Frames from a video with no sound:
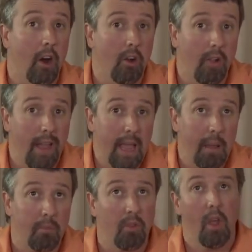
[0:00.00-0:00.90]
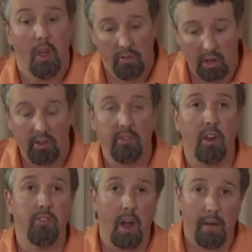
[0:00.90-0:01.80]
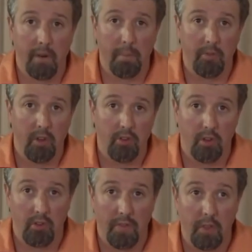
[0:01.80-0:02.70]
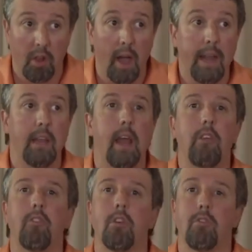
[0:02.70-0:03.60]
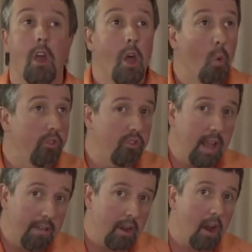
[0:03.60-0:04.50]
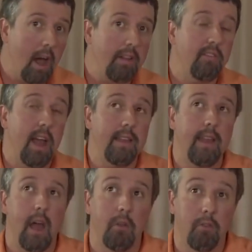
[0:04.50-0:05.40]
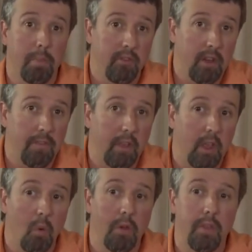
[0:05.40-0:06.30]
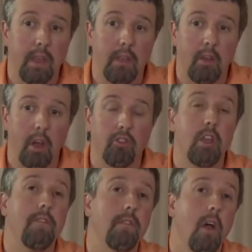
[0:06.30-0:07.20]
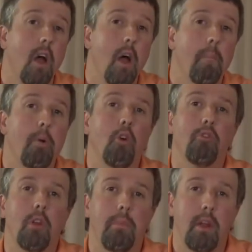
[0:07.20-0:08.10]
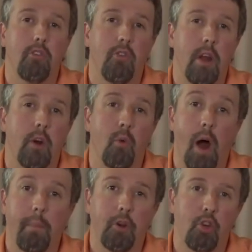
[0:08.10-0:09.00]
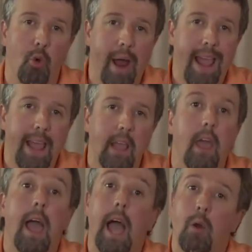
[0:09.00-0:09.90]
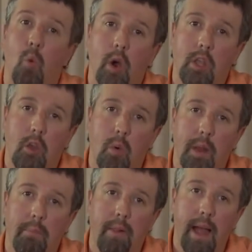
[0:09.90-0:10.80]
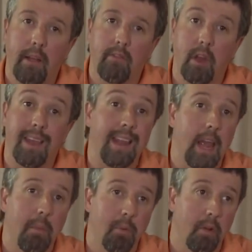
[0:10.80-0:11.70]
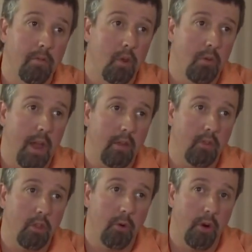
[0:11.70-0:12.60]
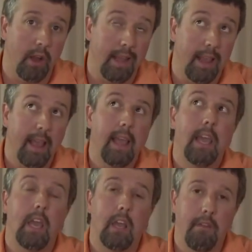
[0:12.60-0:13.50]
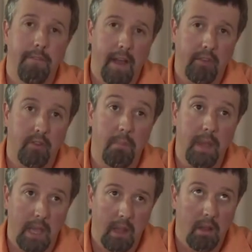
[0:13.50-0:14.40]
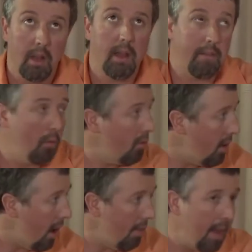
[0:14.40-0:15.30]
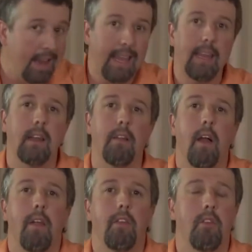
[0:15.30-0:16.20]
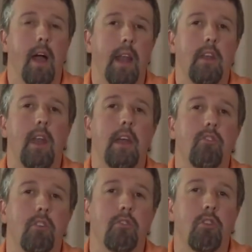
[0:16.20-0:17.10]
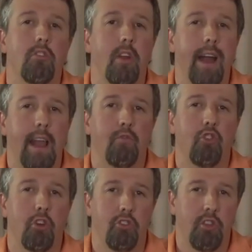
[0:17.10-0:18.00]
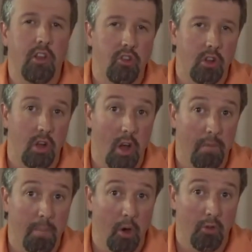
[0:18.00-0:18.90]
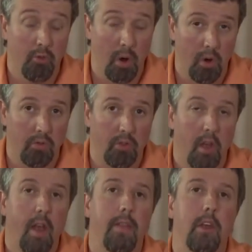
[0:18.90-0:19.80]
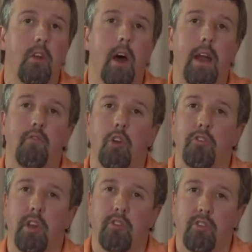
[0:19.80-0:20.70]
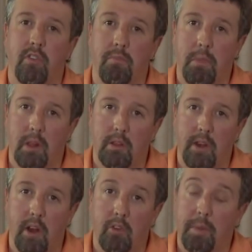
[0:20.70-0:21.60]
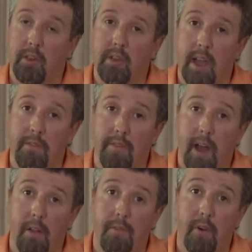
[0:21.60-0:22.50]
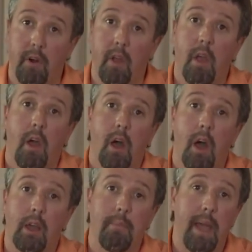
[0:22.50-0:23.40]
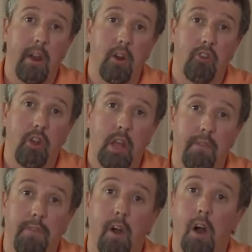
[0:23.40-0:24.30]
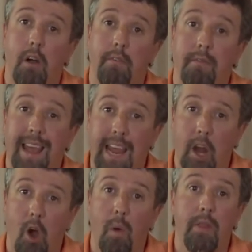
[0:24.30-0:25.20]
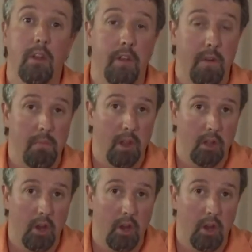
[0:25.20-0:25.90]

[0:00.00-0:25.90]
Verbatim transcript: and our claims, such as our sovereign positions at the United Nations, which David and I sat down specifically with the uh, chief. Postal Administrator Robert Gray at One UN Plaza in April of 2003. He confessed to me, and David was there, that he did, the United Nations does not have jurisdiction of post roads. They do not have jurisdictions of militaries because I had filed for uh, commander in chief of NATO and the different